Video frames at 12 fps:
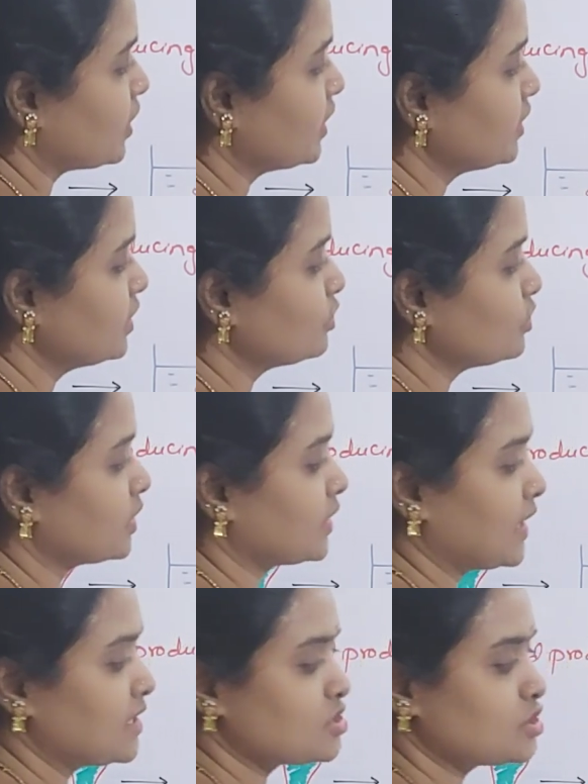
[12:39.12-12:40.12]
into the
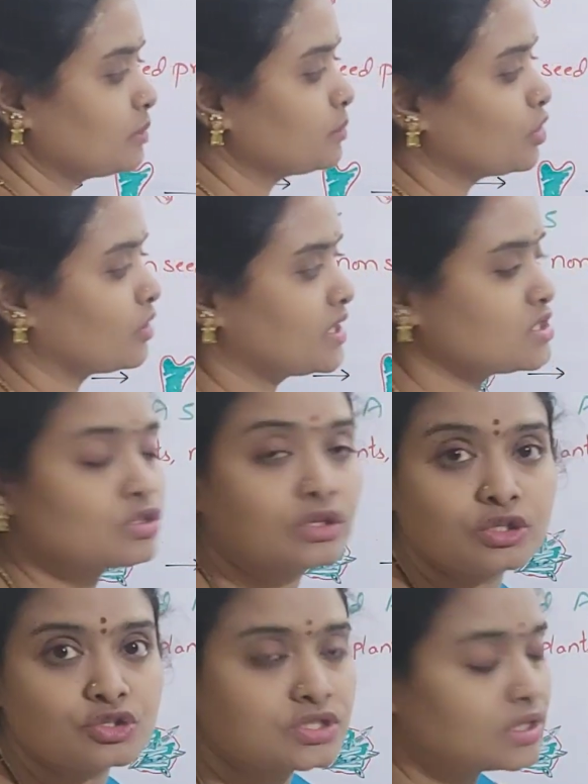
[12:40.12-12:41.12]
calcium chloride
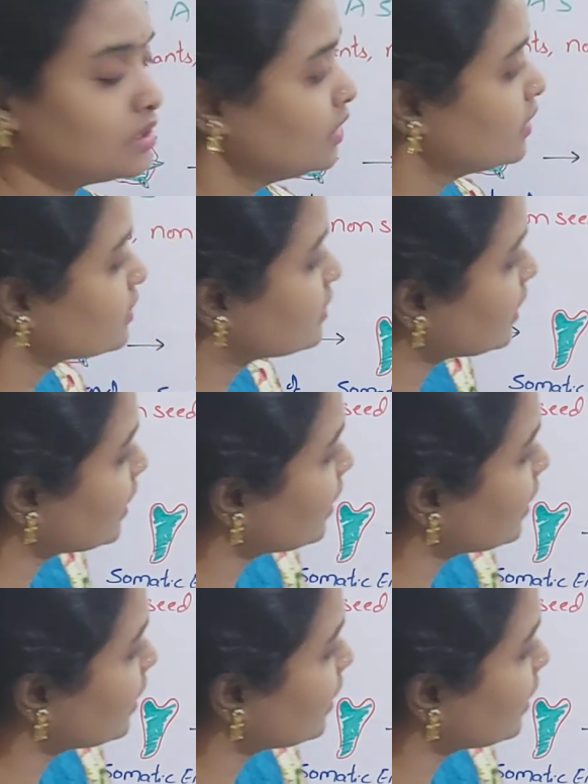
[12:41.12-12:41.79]
solution, they are